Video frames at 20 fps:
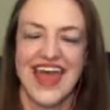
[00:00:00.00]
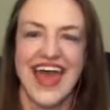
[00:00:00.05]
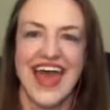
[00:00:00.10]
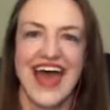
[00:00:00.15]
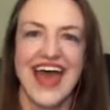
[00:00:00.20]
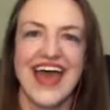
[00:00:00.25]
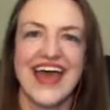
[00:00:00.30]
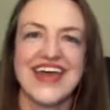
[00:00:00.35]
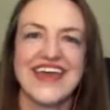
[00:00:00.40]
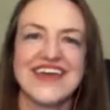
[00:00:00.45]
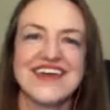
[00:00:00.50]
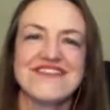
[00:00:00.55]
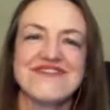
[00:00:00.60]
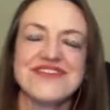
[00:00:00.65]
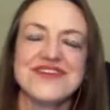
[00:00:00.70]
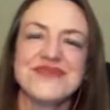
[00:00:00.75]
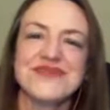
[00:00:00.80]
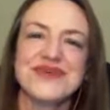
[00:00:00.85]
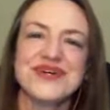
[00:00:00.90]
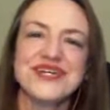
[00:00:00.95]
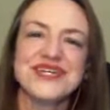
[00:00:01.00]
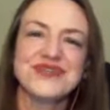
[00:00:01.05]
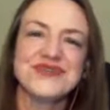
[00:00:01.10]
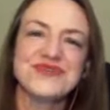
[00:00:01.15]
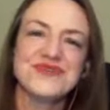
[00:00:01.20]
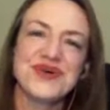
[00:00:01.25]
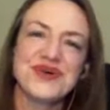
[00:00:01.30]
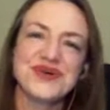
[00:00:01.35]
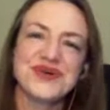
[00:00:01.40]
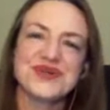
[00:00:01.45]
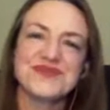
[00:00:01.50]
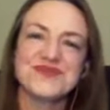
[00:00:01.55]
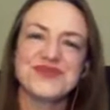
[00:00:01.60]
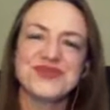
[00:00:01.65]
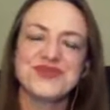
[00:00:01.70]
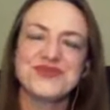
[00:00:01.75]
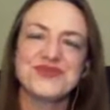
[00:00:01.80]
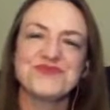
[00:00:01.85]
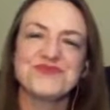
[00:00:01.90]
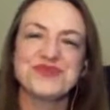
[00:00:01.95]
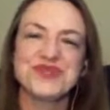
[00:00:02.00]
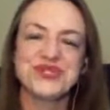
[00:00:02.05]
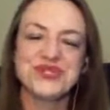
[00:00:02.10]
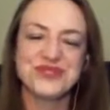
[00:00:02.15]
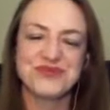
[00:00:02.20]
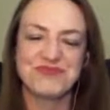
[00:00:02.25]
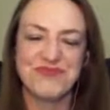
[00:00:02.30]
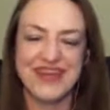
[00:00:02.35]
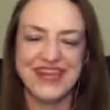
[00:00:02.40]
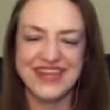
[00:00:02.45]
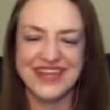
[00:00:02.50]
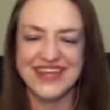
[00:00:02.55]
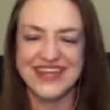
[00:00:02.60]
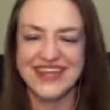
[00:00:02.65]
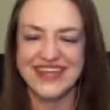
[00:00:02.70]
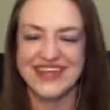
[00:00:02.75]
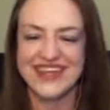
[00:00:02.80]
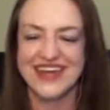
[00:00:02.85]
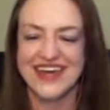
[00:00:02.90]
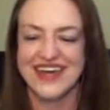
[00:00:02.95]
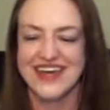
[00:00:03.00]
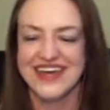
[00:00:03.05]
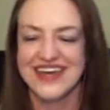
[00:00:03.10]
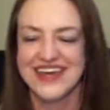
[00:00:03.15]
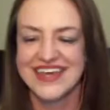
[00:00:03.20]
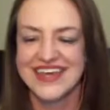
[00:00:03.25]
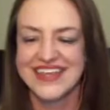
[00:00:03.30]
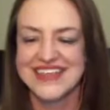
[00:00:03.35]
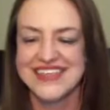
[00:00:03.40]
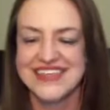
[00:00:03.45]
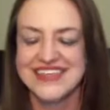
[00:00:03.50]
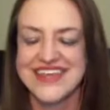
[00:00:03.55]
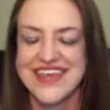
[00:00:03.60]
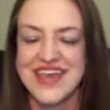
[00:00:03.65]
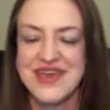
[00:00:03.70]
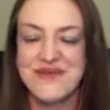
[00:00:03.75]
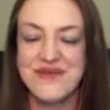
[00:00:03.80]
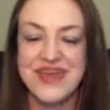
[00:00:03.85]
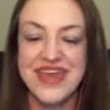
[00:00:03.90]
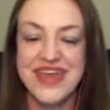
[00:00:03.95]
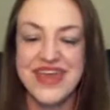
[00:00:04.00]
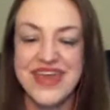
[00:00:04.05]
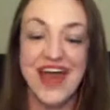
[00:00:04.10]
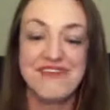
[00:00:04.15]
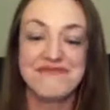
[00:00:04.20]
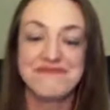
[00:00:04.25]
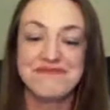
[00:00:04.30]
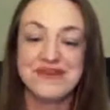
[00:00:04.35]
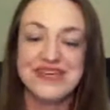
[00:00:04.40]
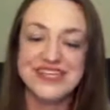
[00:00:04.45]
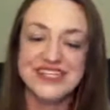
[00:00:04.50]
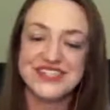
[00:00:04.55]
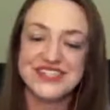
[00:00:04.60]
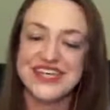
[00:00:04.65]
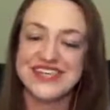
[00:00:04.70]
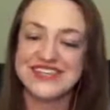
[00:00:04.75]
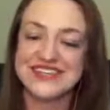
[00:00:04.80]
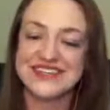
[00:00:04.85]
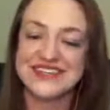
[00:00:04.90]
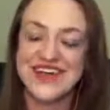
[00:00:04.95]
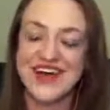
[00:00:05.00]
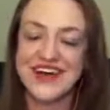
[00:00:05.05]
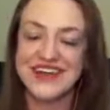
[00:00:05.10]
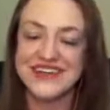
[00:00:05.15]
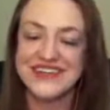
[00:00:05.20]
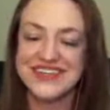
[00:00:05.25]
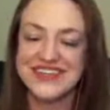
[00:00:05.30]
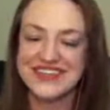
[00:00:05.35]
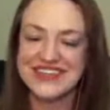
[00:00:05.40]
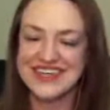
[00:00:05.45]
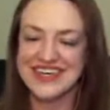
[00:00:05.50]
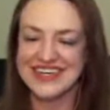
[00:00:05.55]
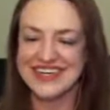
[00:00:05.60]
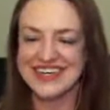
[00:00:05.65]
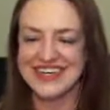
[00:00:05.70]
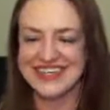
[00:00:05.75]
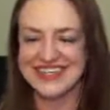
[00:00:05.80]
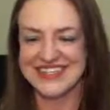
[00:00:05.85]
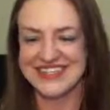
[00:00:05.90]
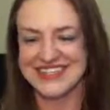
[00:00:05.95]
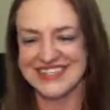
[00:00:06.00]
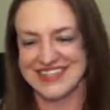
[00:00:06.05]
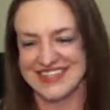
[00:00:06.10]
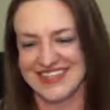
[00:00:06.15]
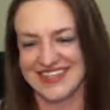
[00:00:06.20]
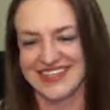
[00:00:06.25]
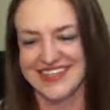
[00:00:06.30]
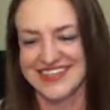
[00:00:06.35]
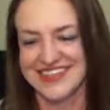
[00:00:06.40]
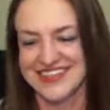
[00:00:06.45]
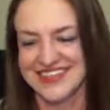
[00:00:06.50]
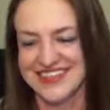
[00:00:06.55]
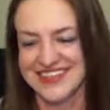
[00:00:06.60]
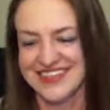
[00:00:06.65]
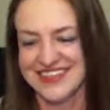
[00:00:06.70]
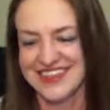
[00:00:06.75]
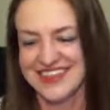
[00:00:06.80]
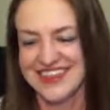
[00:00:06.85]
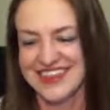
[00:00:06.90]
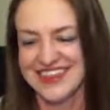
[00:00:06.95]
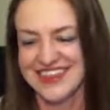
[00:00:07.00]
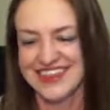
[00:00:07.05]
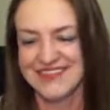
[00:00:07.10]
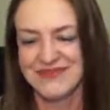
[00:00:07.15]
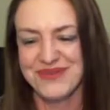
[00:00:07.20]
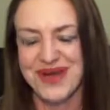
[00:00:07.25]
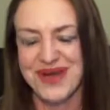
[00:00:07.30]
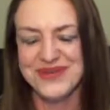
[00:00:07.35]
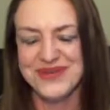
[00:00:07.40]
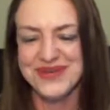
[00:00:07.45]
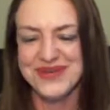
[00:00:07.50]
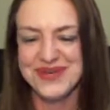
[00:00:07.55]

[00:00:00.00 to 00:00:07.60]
Hi everyone, welcome to Merch Money. Today we have BeeJay DeLong with us. Welcome.